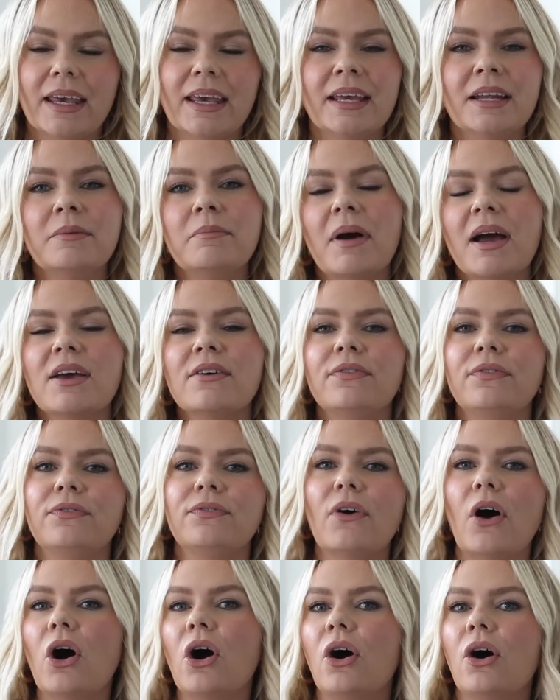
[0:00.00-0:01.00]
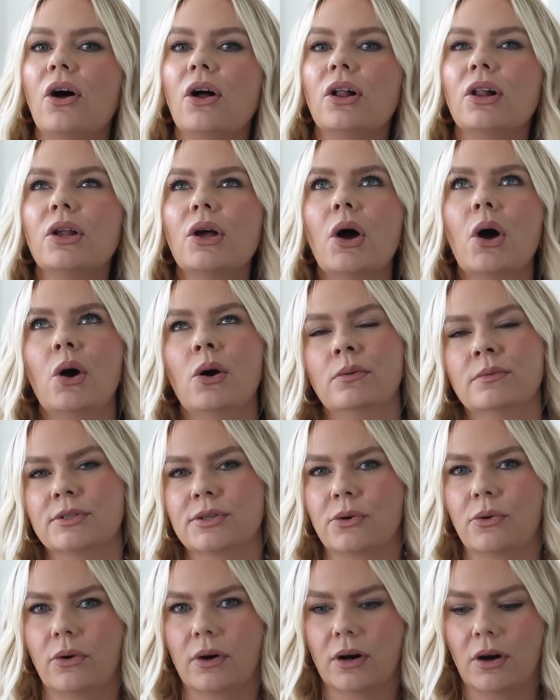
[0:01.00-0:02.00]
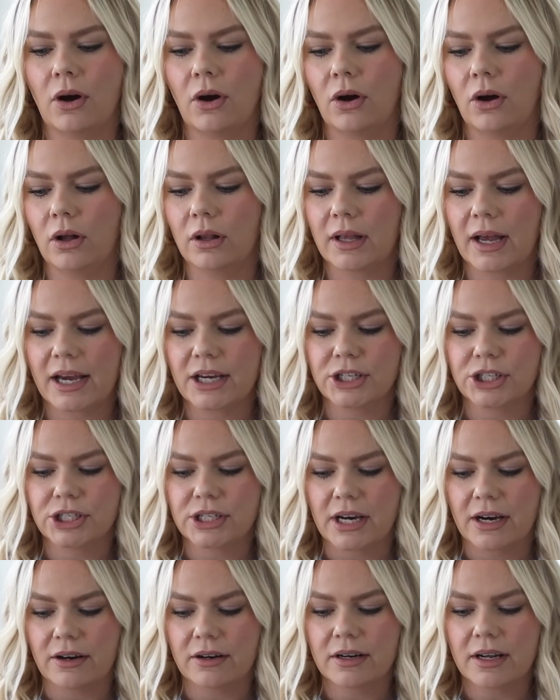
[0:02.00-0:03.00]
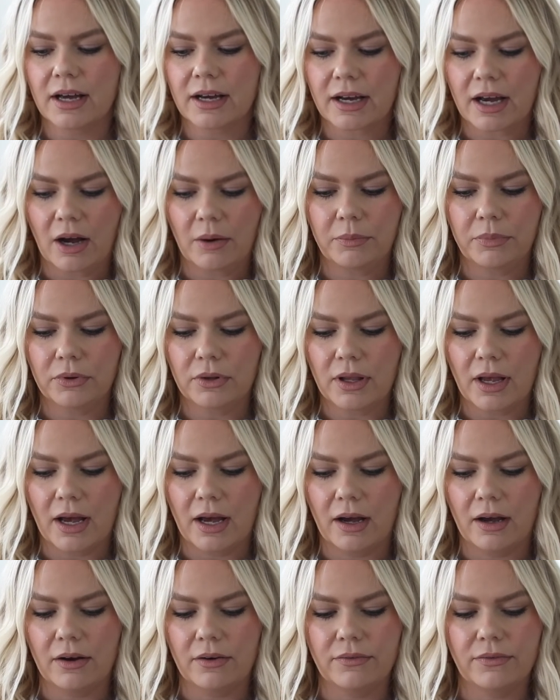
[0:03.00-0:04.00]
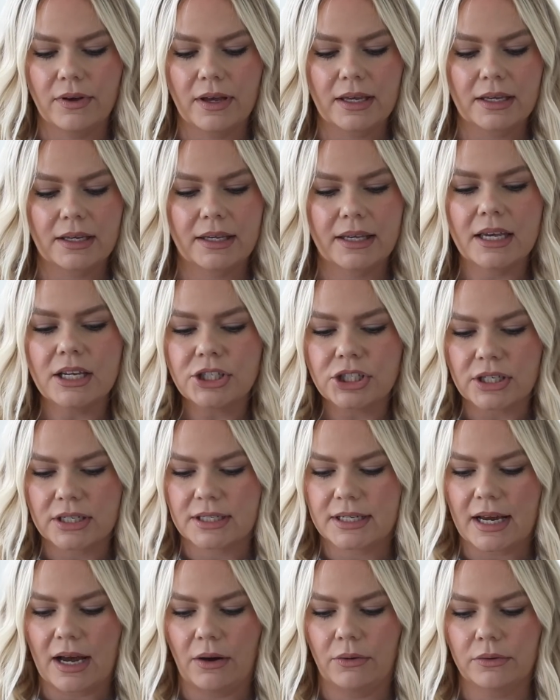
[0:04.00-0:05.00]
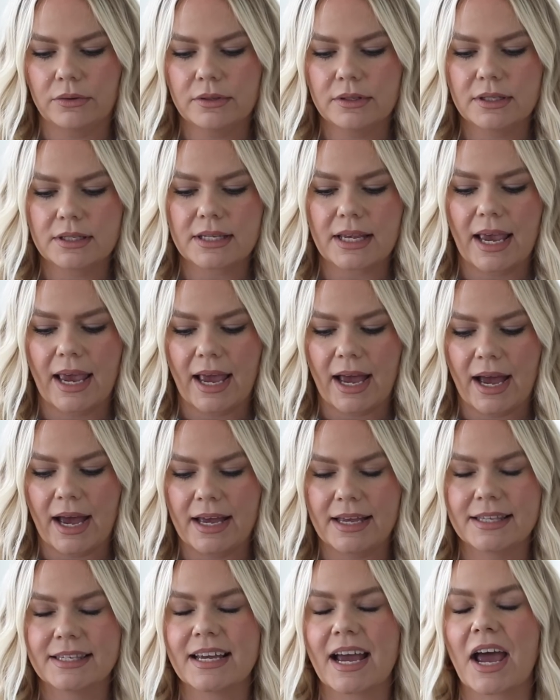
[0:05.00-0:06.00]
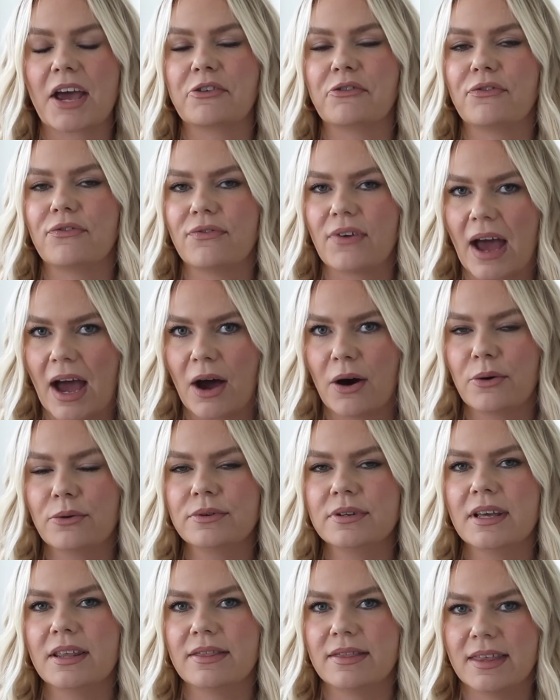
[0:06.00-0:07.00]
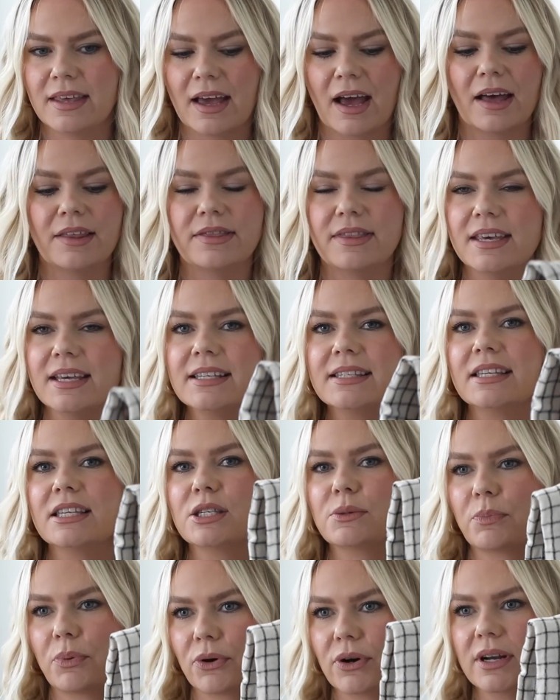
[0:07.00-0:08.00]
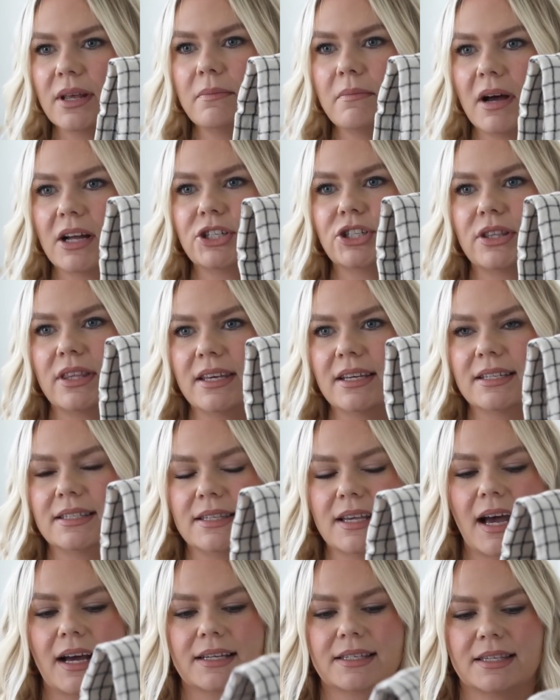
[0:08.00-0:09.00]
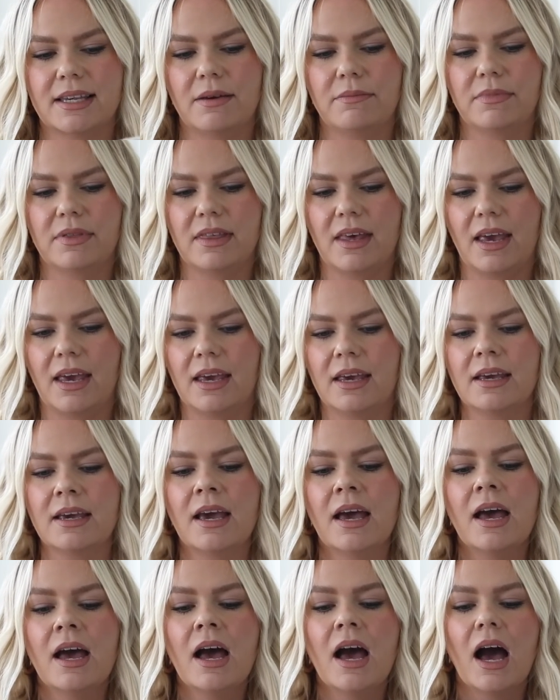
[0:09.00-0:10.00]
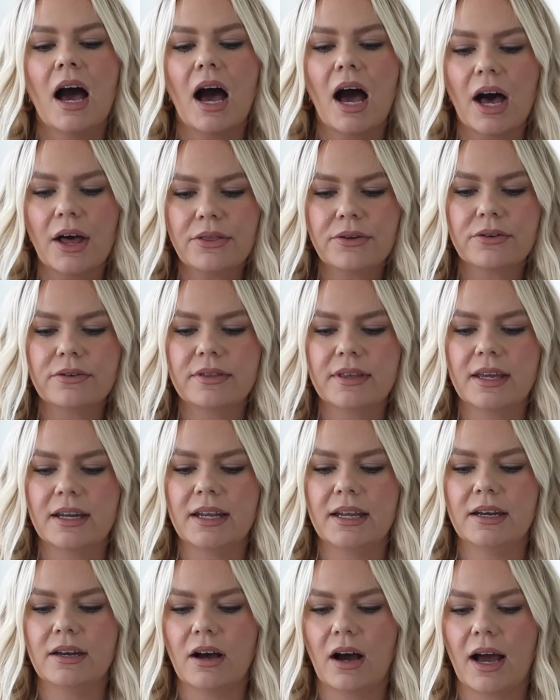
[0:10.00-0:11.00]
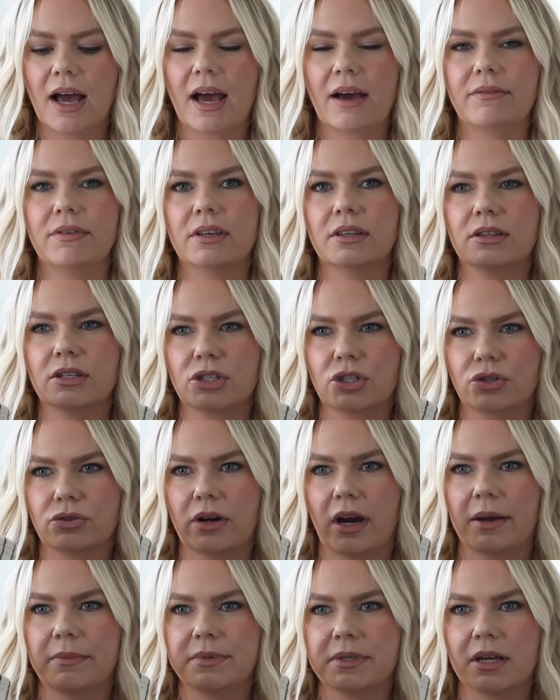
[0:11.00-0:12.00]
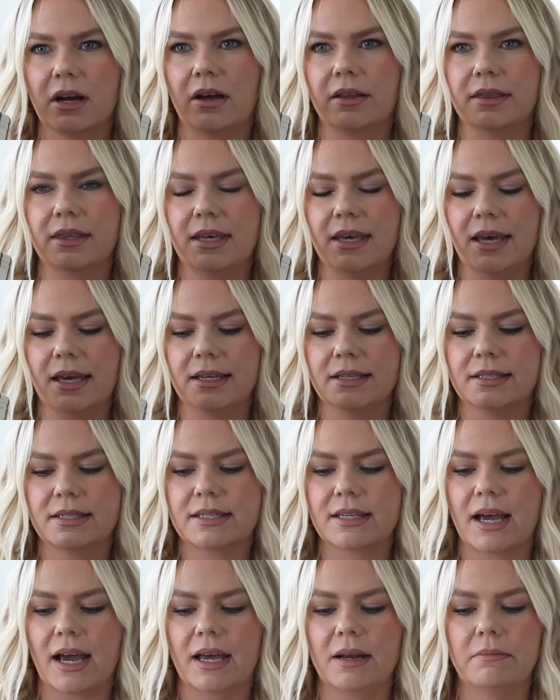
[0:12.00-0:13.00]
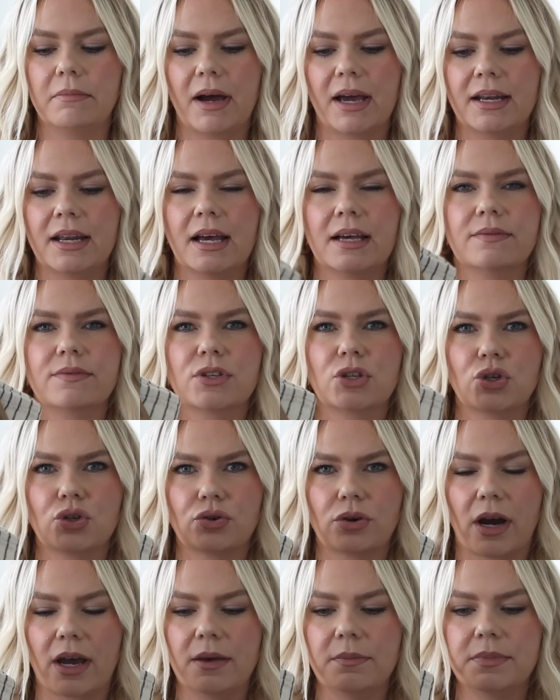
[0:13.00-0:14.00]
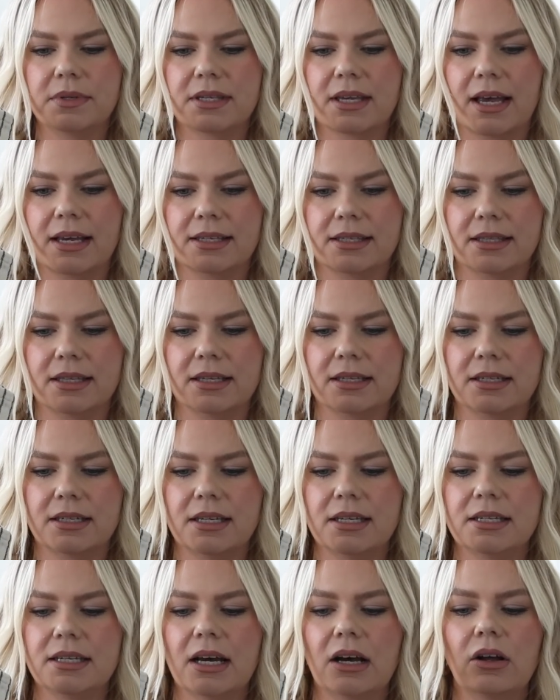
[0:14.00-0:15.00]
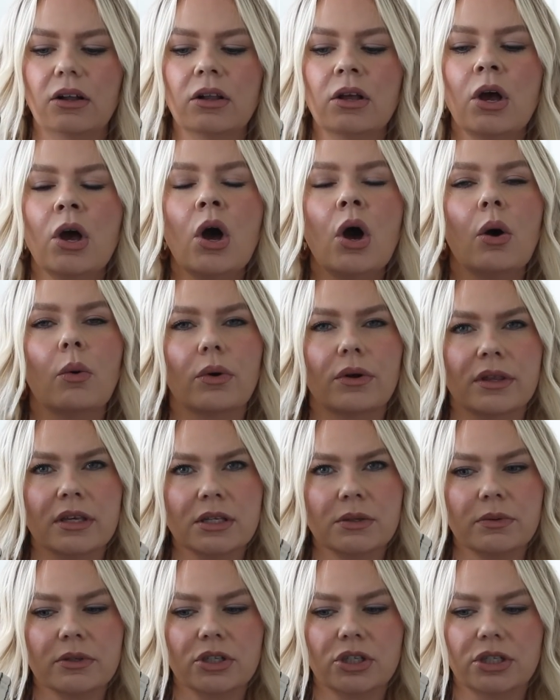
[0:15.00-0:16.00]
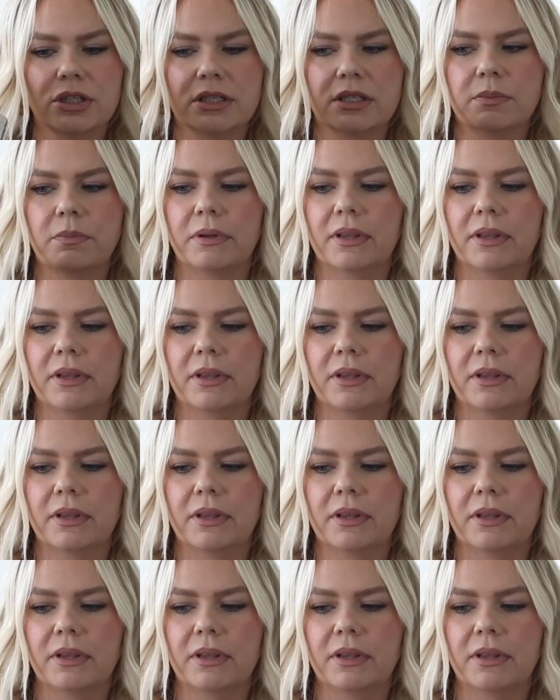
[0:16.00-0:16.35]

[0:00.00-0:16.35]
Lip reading: In my fall home decor haul, I shared a couple of kitchen towels, and I found that this is pretty much the exact same thing, other than it not having the stripes on the inside. Mine have stripes as this detail, where this one's just